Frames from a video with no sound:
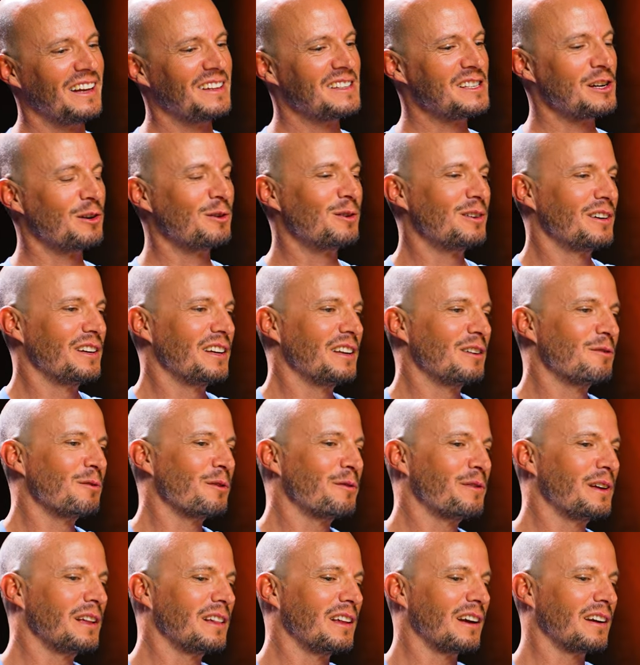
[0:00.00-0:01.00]
and so you know, we
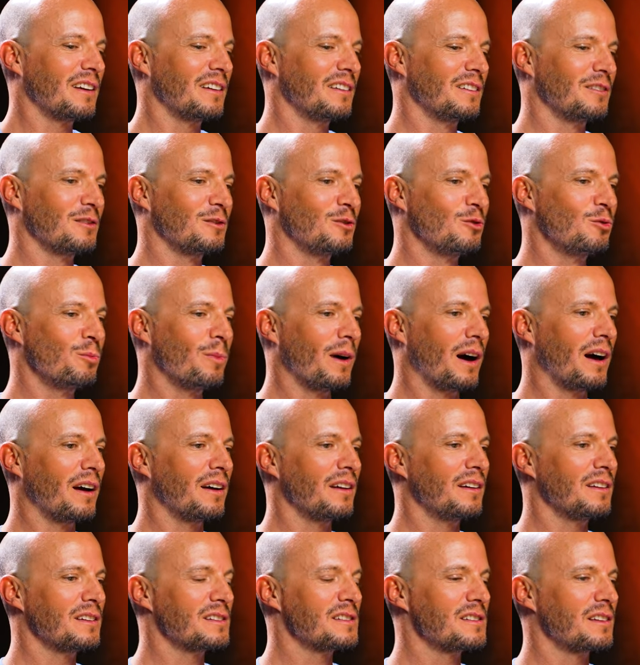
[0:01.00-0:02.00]
feel like you know
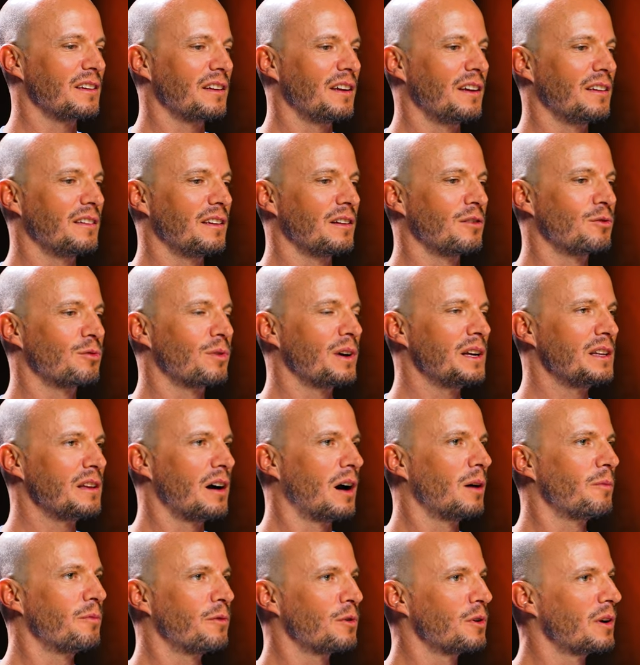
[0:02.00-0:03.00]
Dubai is is a great
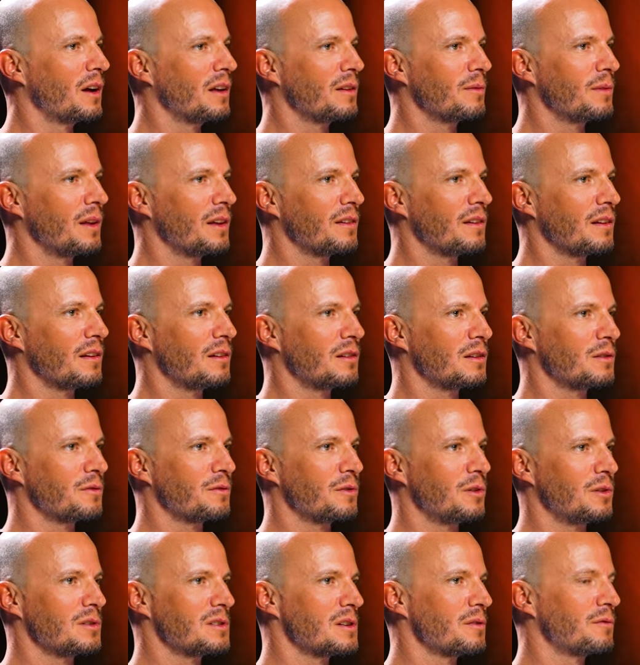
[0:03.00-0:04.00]
hub for that. There's a lot
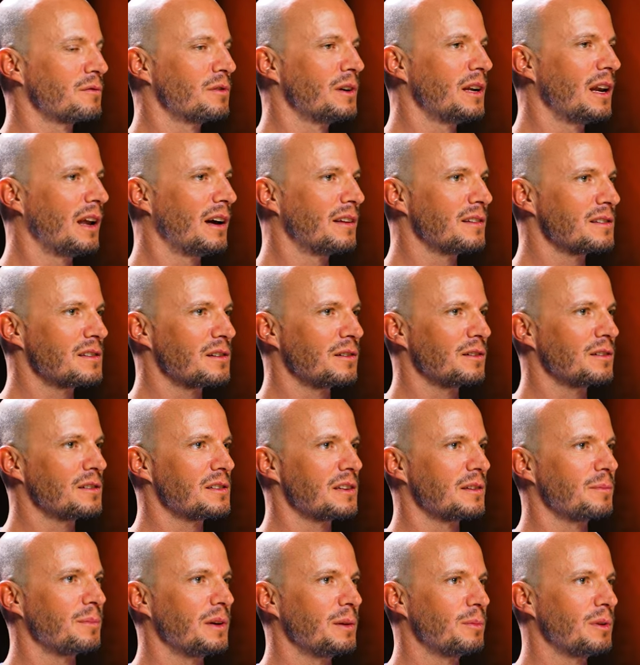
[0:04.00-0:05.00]
of also freelancers.
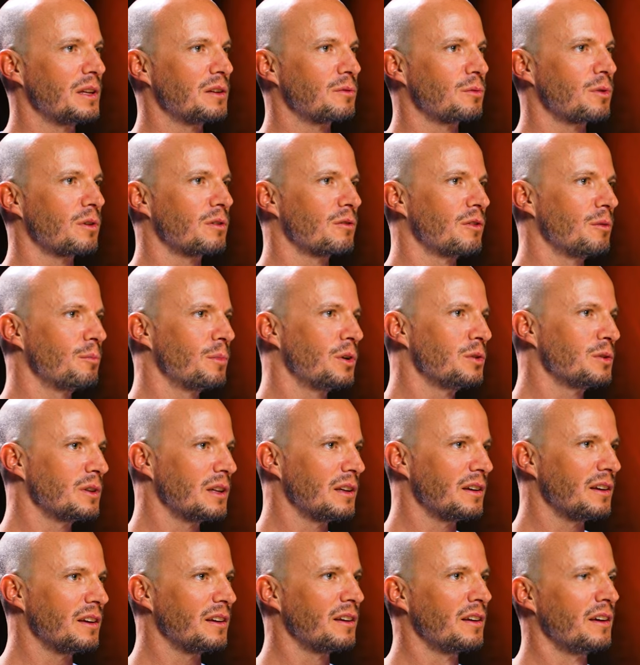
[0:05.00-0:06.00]
There's people that work
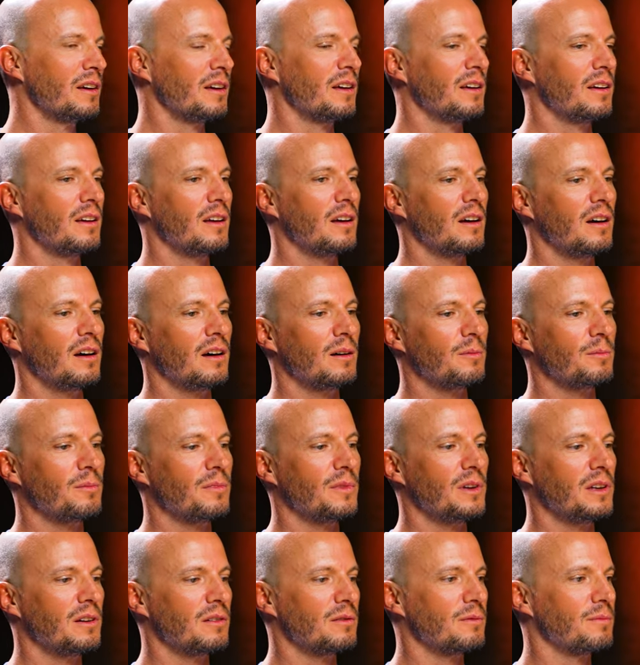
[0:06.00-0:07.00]
remotely
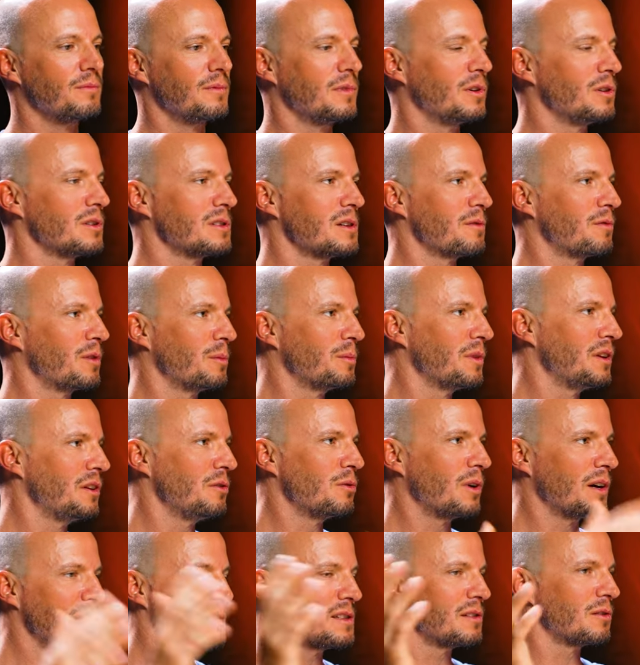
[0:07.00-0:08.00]
um, you know, also from the
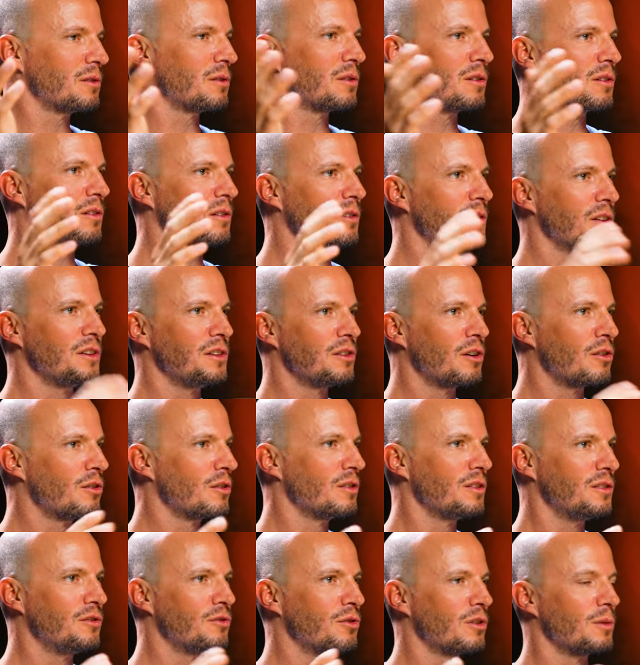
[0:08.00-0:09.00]
US or, or Euro
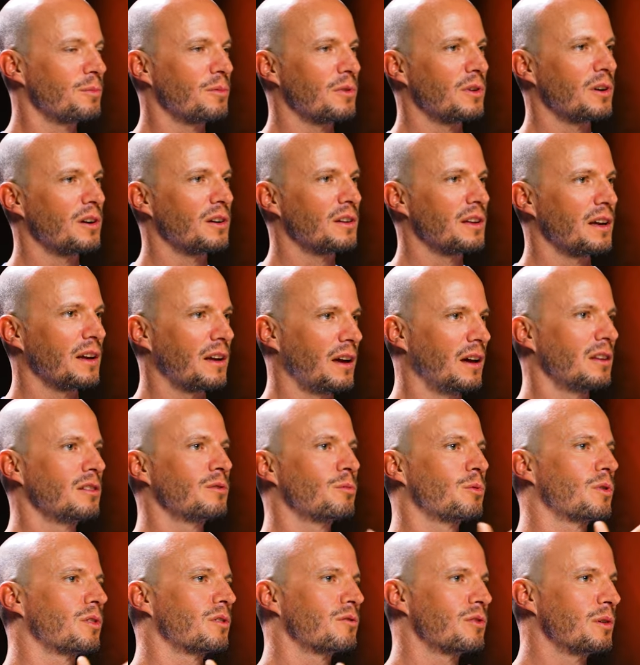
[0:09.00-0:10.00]
Europe where they
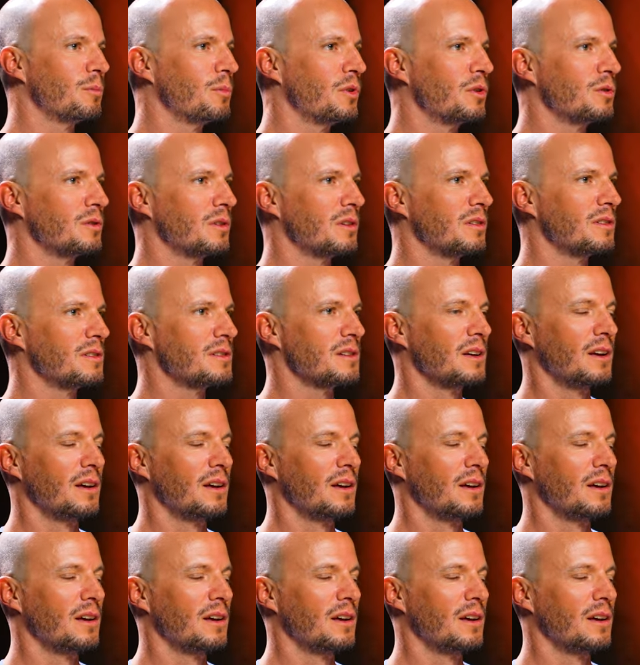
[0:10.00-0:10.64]
can work remote and